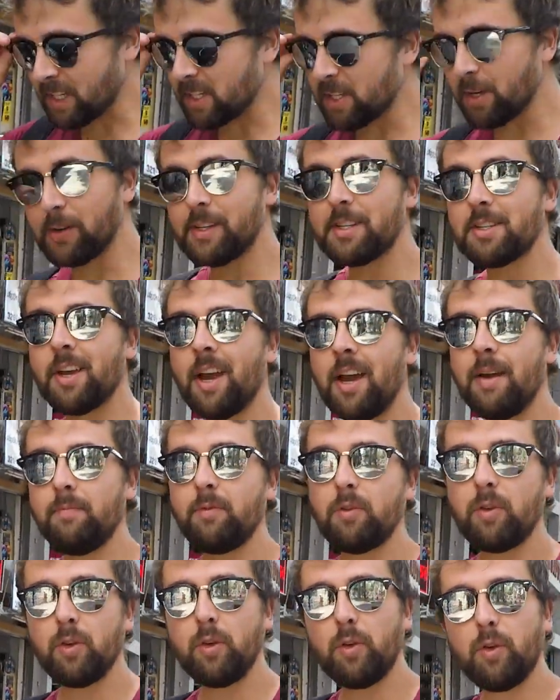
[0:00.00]
So it's time
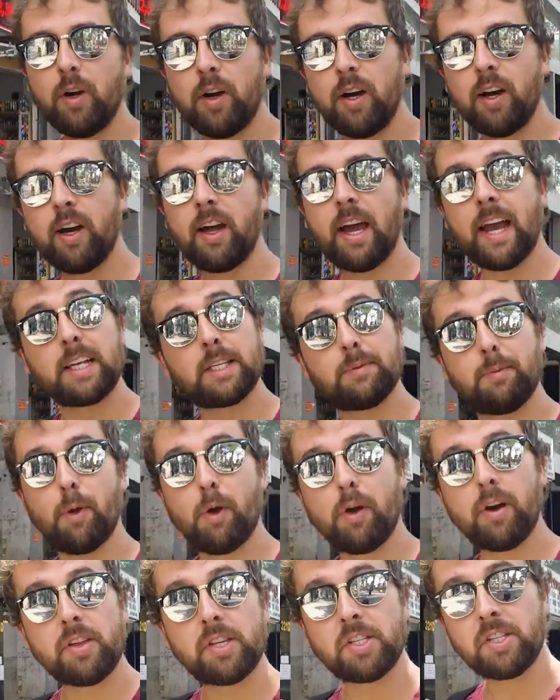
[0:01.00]
to
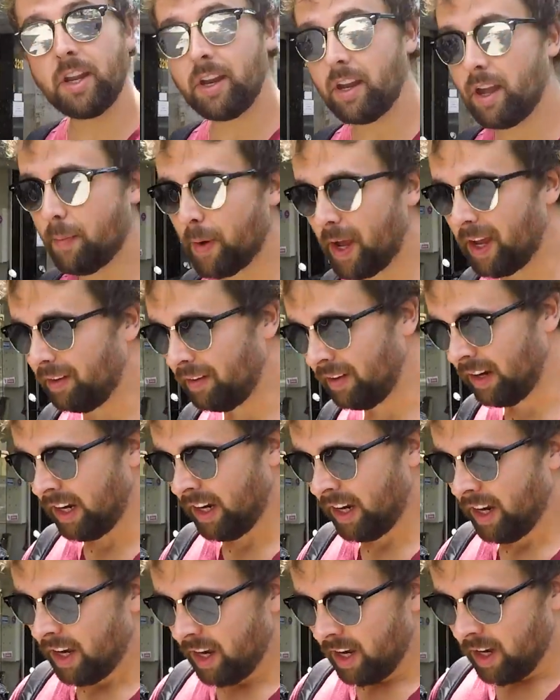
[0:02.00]
explore the city a bit.
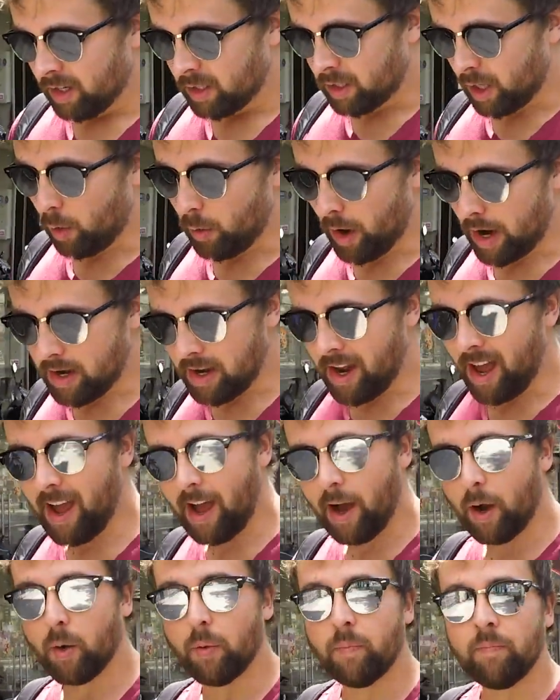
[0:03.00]
So right
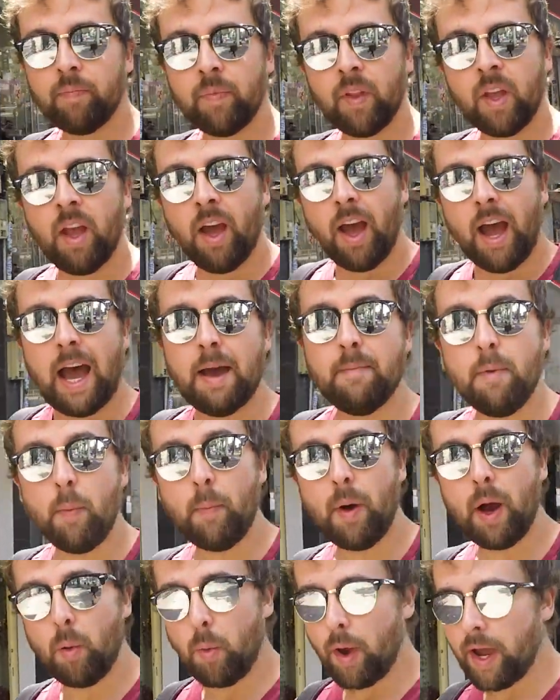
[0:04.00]
now I'm on
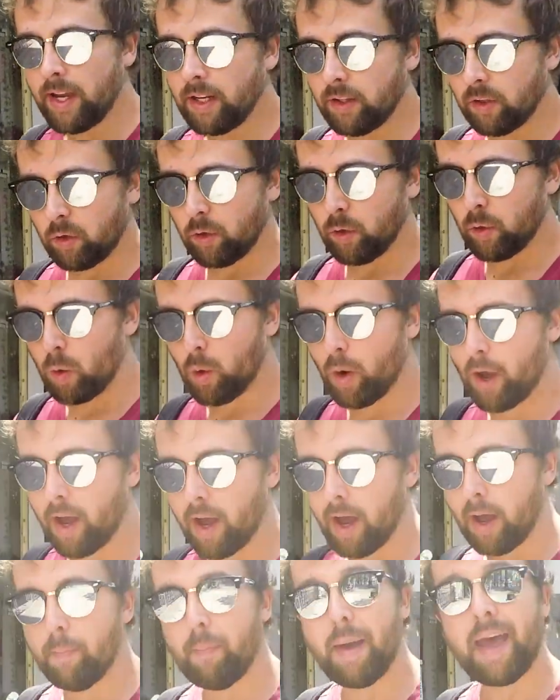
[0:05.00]
my way to
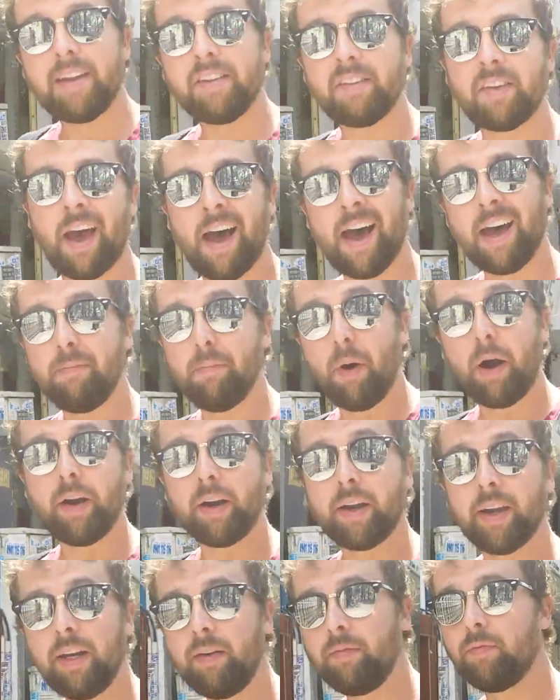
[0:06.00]
Ben Thanh
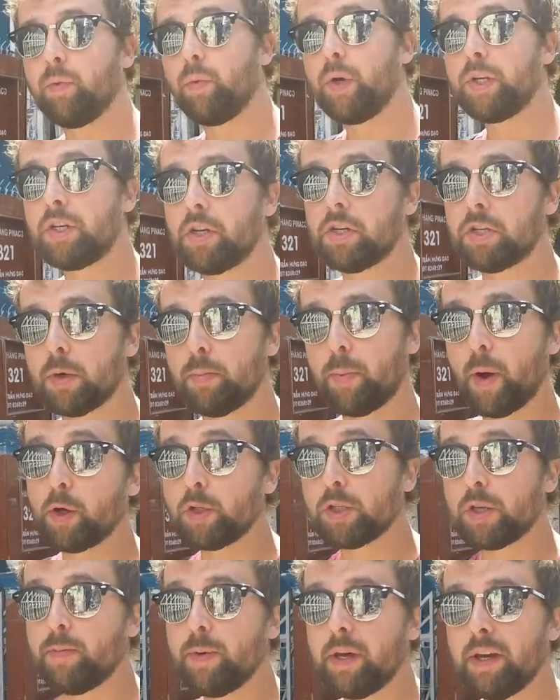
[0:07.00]
market, which is
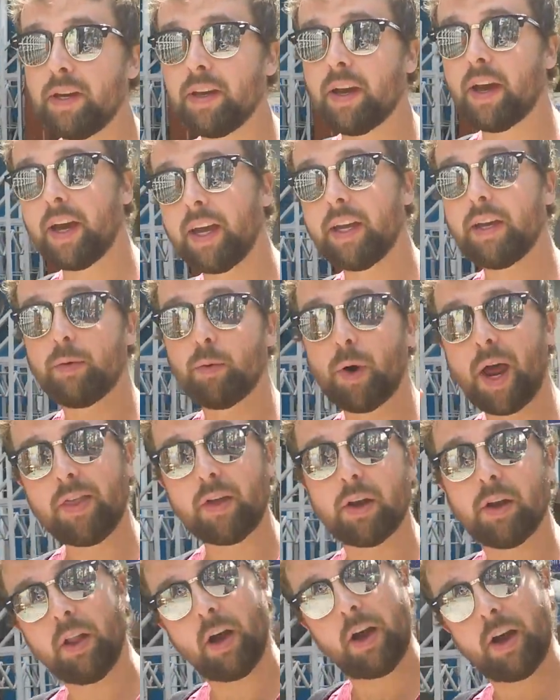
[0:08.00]
supposed to be a
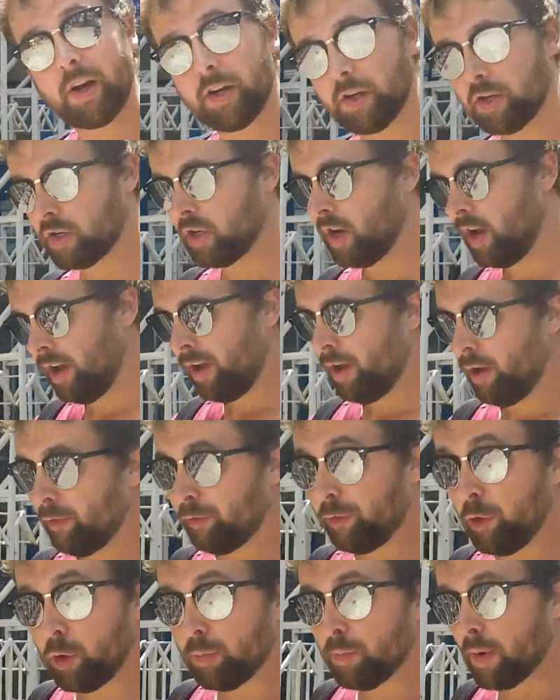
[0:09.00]
rather large
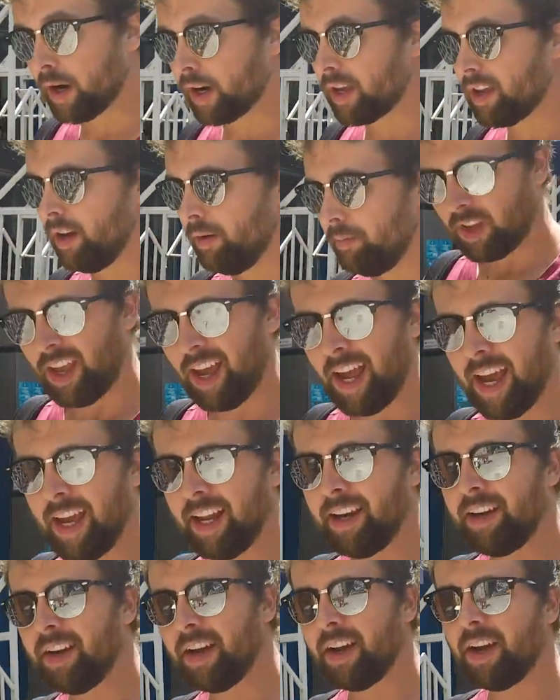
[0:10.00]
food market.
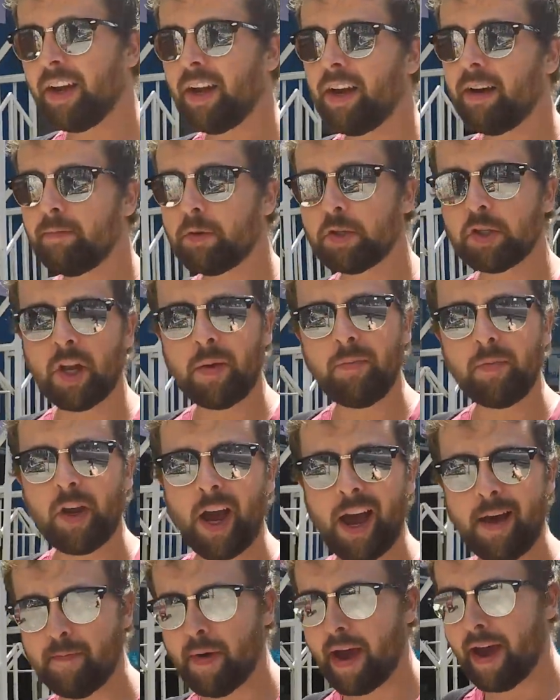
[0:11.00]
And
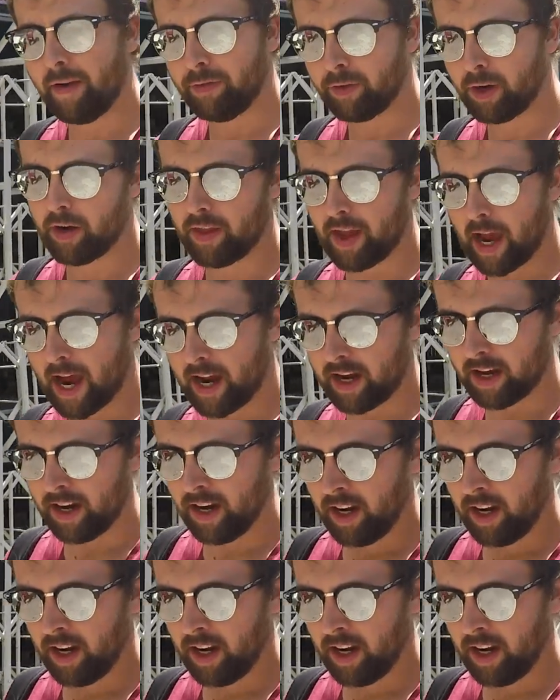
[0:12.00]
sometime after that